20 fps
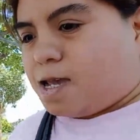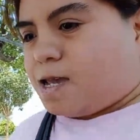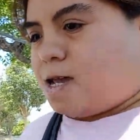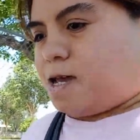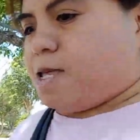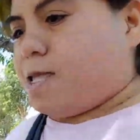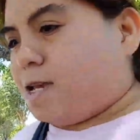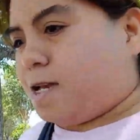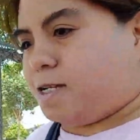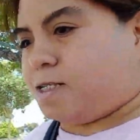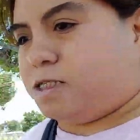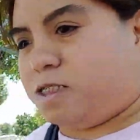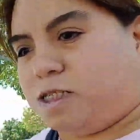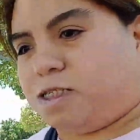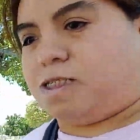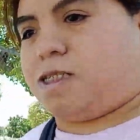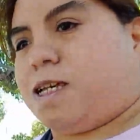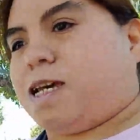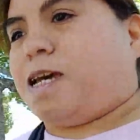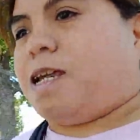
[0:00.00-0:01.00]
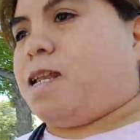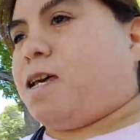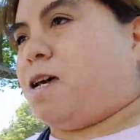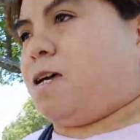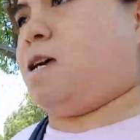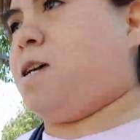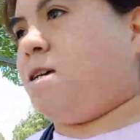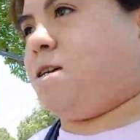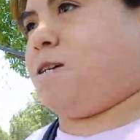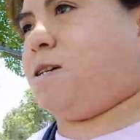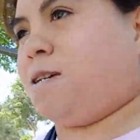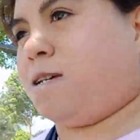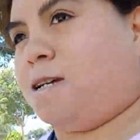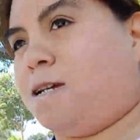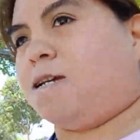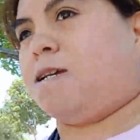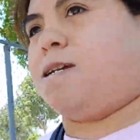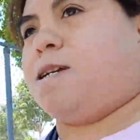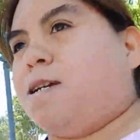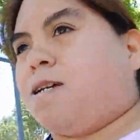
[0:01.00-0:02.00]
And then she said
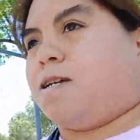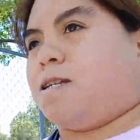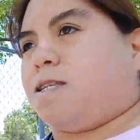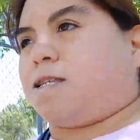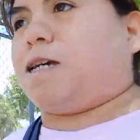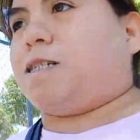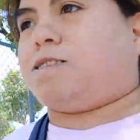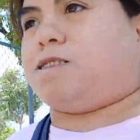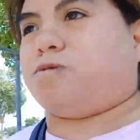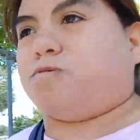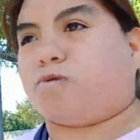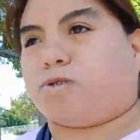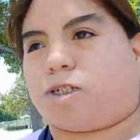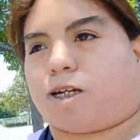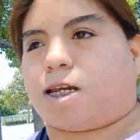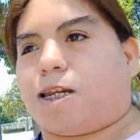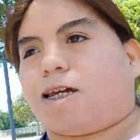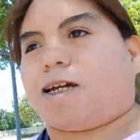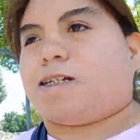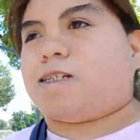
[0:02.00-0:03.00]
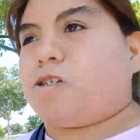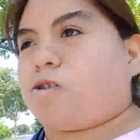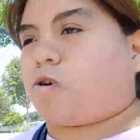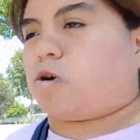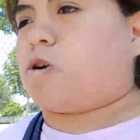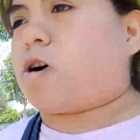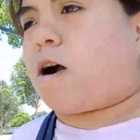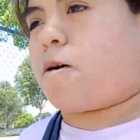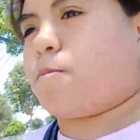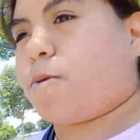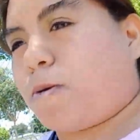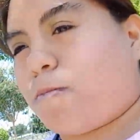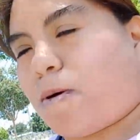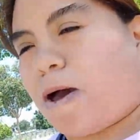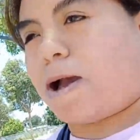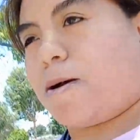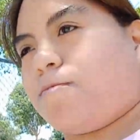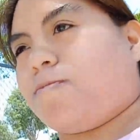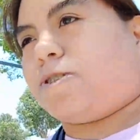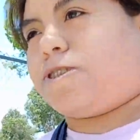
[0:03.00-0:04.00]
that she was gonna, you know, call me
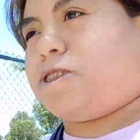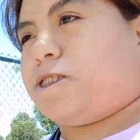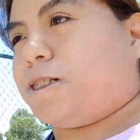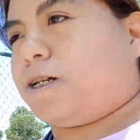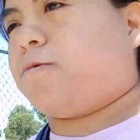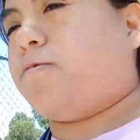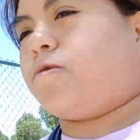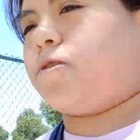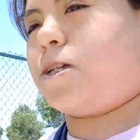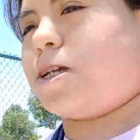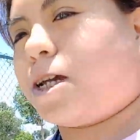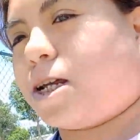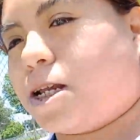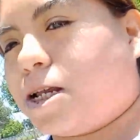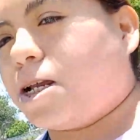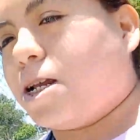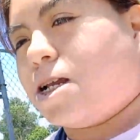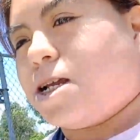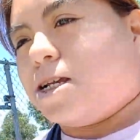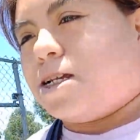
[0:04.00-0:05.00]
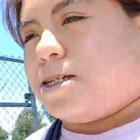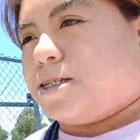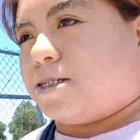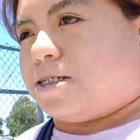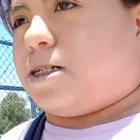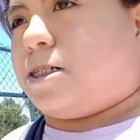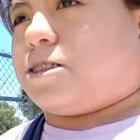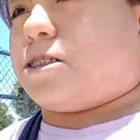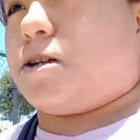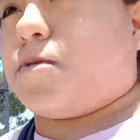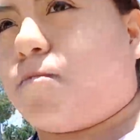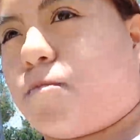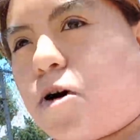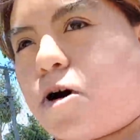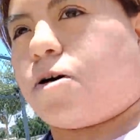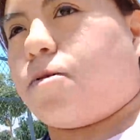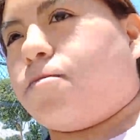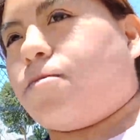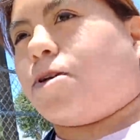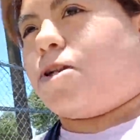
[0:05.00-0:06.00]
back, but she never did. Cause her
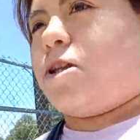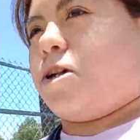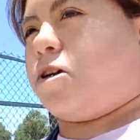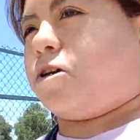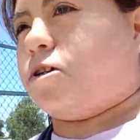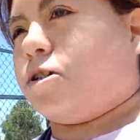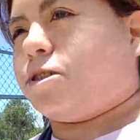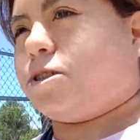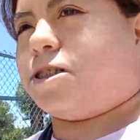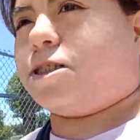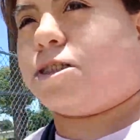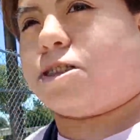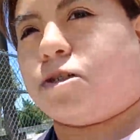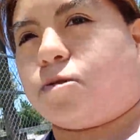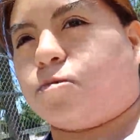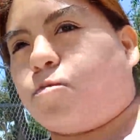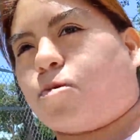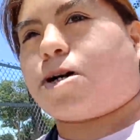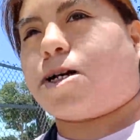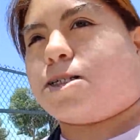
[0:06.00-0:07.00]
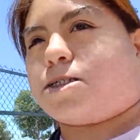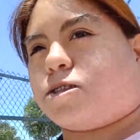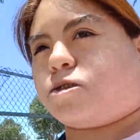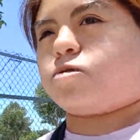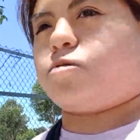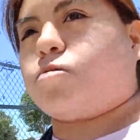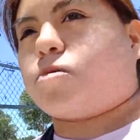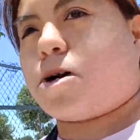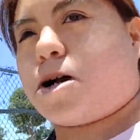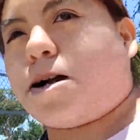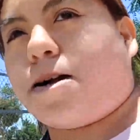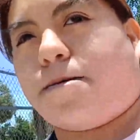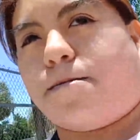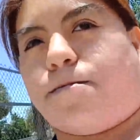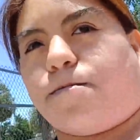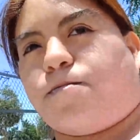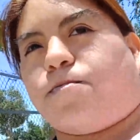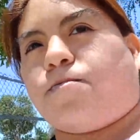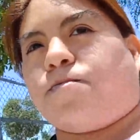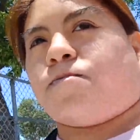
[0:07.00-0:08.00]
mom and her sister went to,
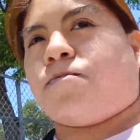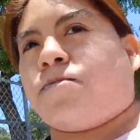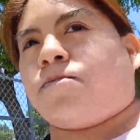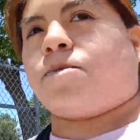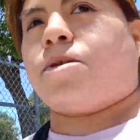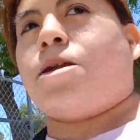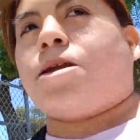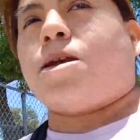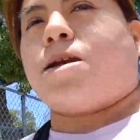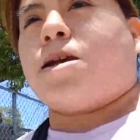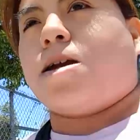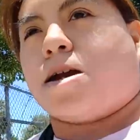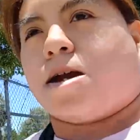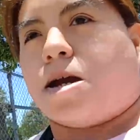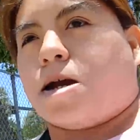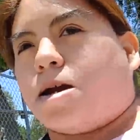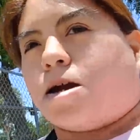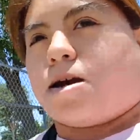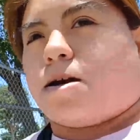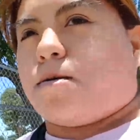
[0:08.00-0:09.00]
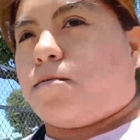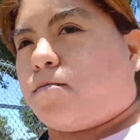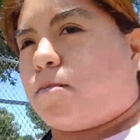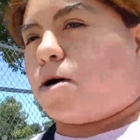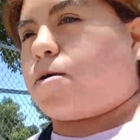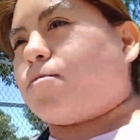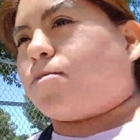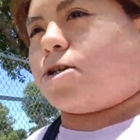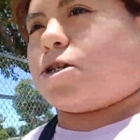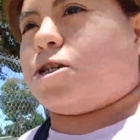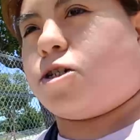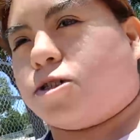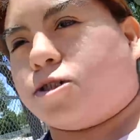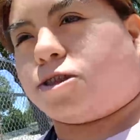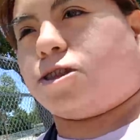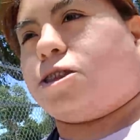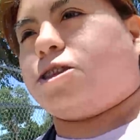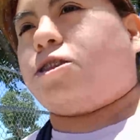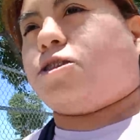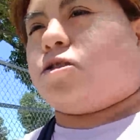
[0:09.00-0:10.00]
her mom her
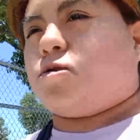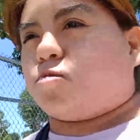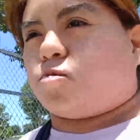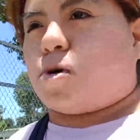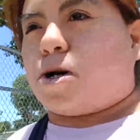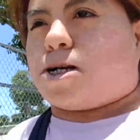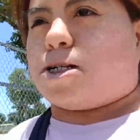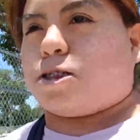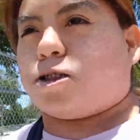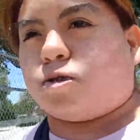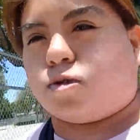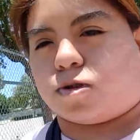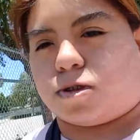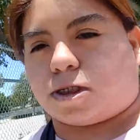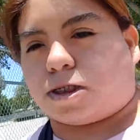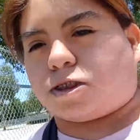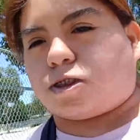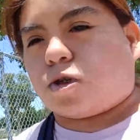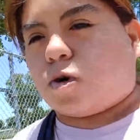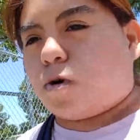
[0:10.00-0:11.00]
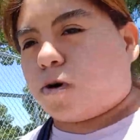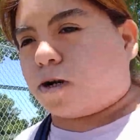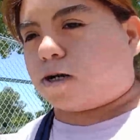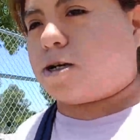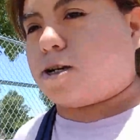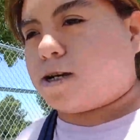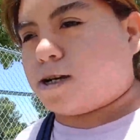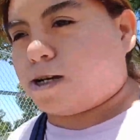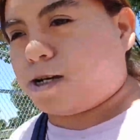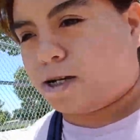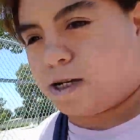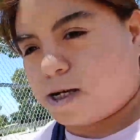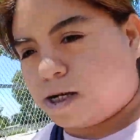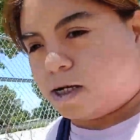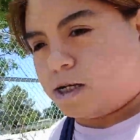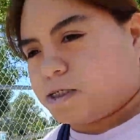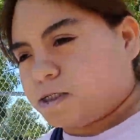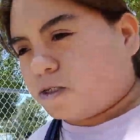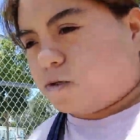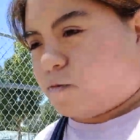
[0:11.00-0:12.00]
sister went to the store.
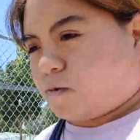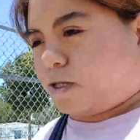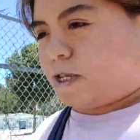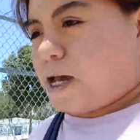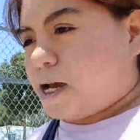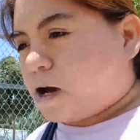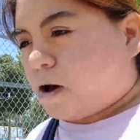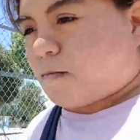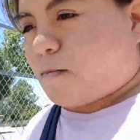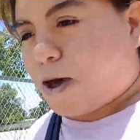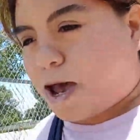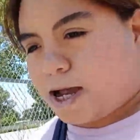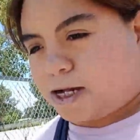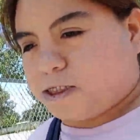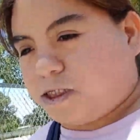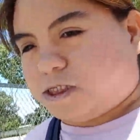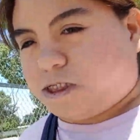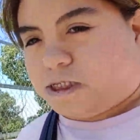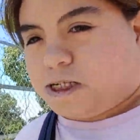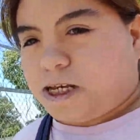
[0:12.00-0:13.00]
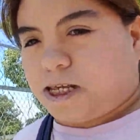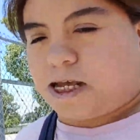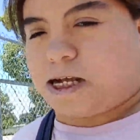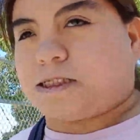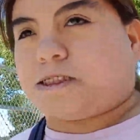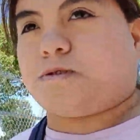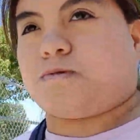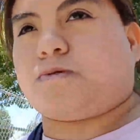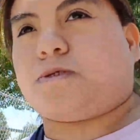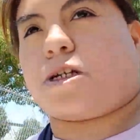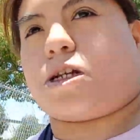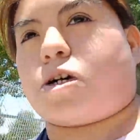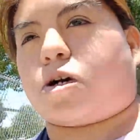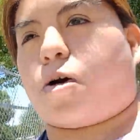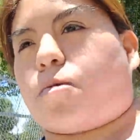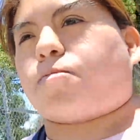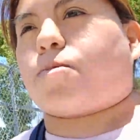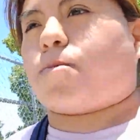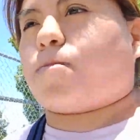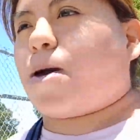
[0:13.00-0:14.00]
So when they got back, she said that she was gonna
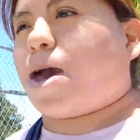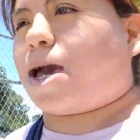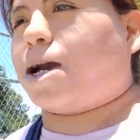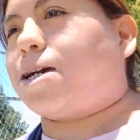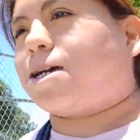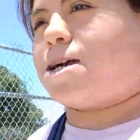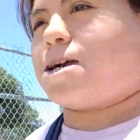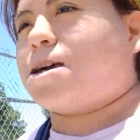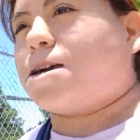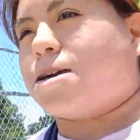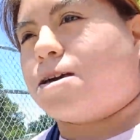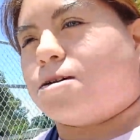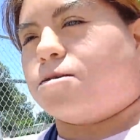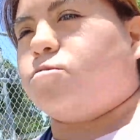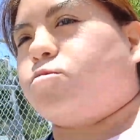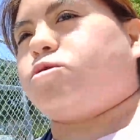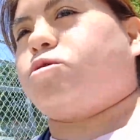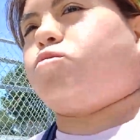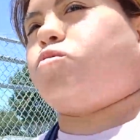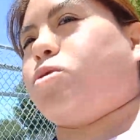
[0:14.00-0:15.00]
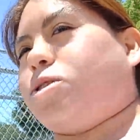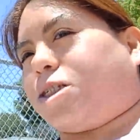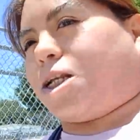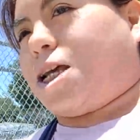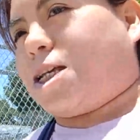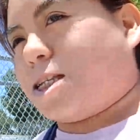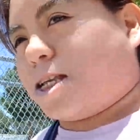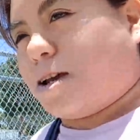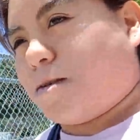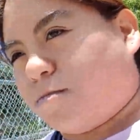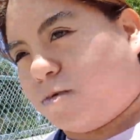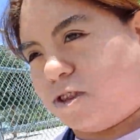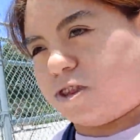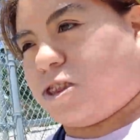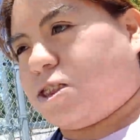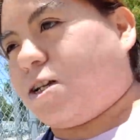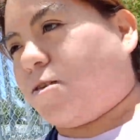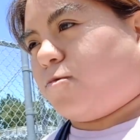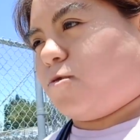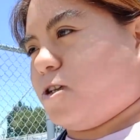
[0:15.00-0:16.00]
call me back, which was last night, but she
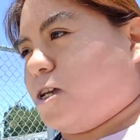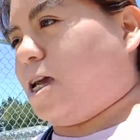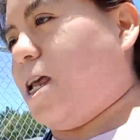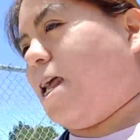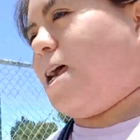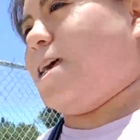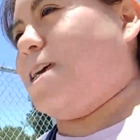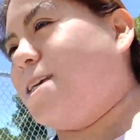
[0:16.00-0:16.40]
never did.